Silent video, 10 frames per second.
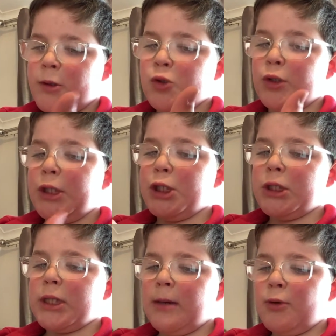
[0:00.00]
So you
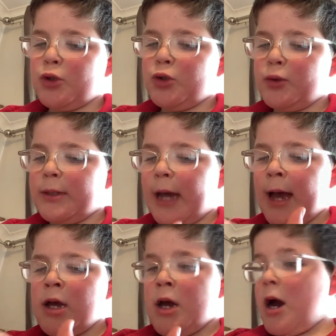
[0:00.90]
just keep on doing that.
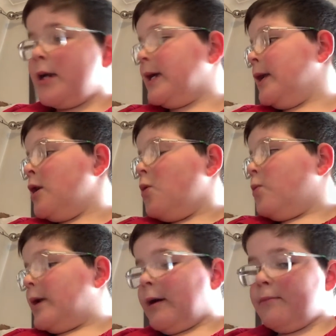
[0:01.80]
And then
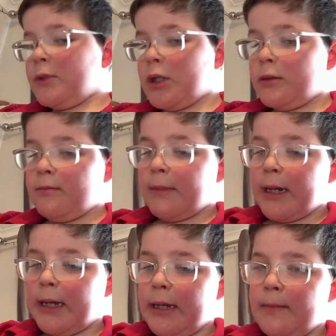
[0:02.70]
when I'm done
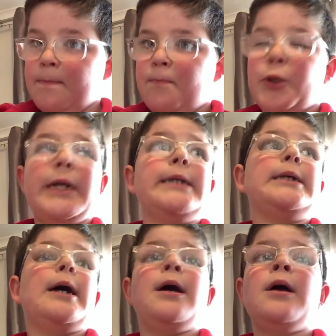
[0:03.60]
my
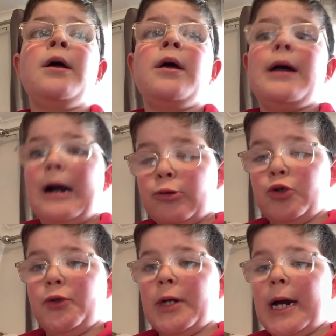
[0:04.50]
bracelet, I'll show
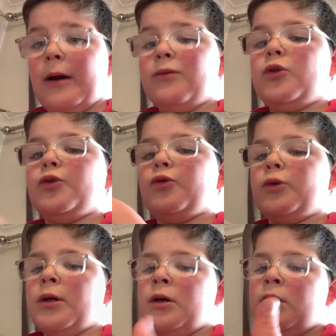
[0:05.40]
you how to
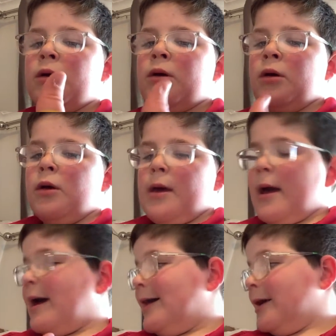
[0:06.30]
uh,
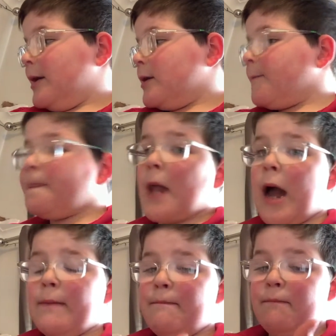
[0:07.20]
like
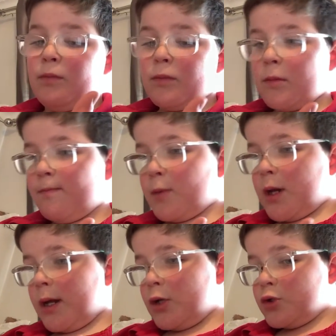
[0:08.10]
I'm
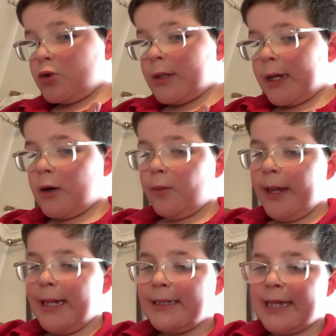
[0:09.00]
gonna do like a wee
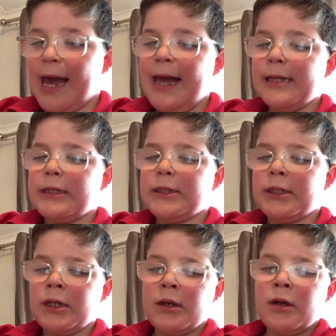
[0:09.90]
set
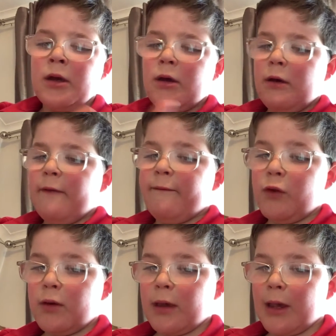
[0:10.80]
of
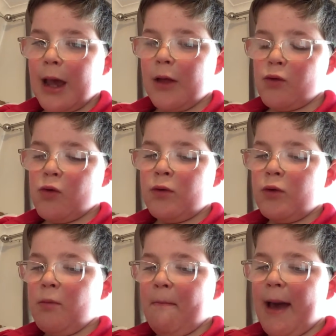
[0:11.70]
yellow
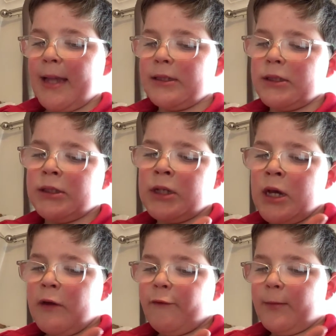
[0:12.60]
bands
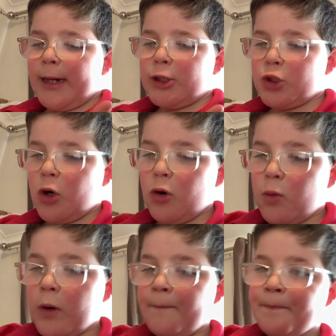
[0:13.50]
for my soul